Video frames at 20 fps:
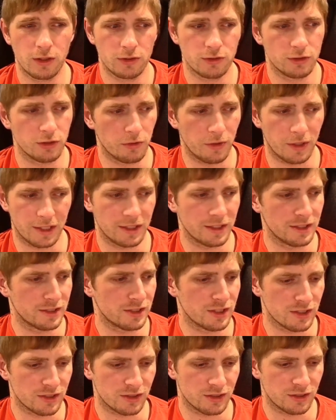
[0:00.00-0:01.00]
So I could
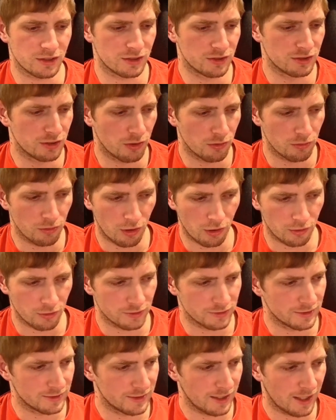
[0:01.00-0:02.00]
just no longer
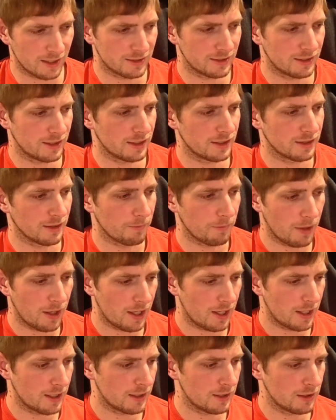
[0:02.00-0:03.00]
is detecting the
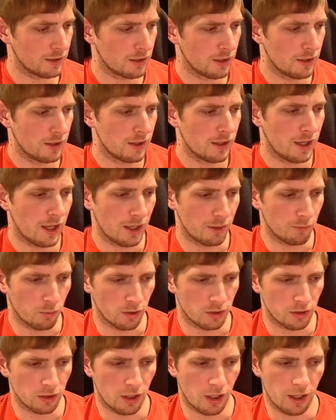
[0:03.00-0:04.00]
pen and
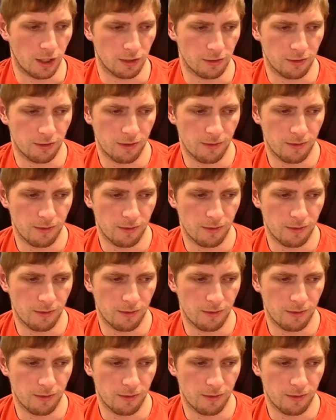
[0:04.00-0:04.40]
whatnot.